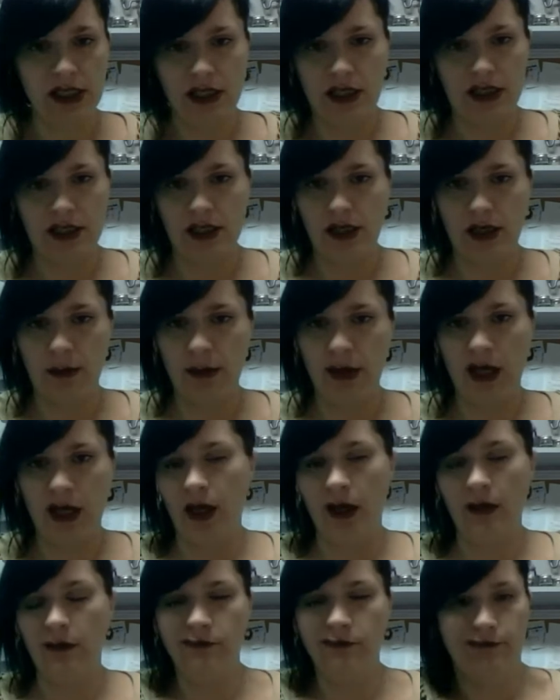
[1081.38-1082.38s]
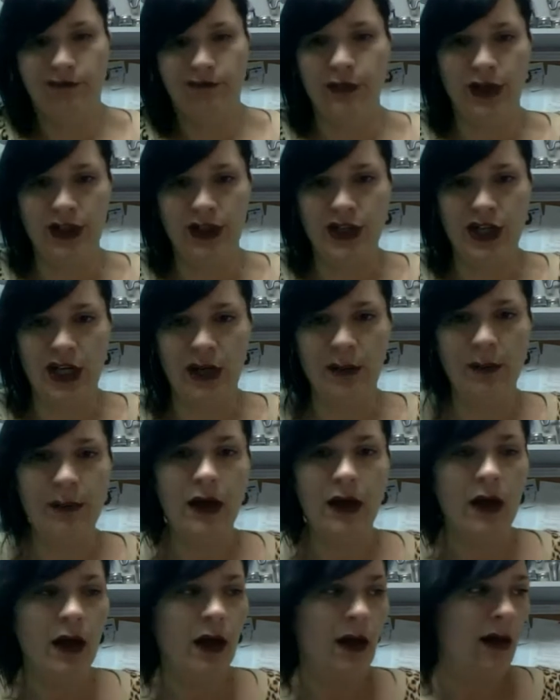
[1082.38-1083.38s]
is going to be pretty cheap.
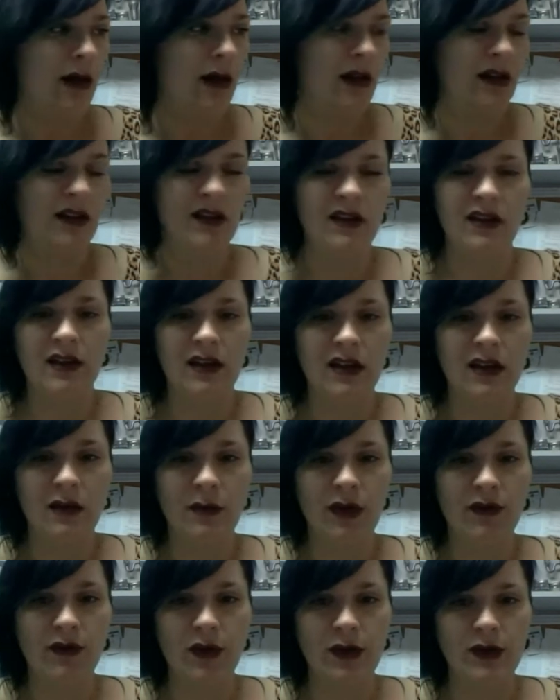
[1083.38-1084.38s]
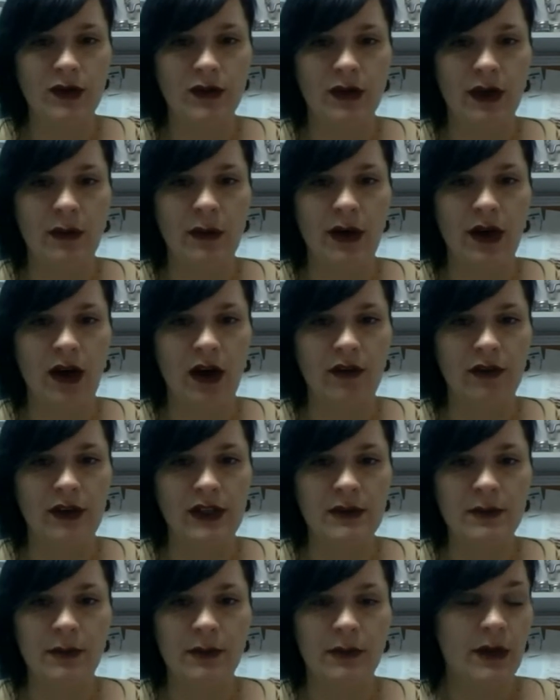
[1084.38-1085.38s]
Ugh, my phone's ringing in my office.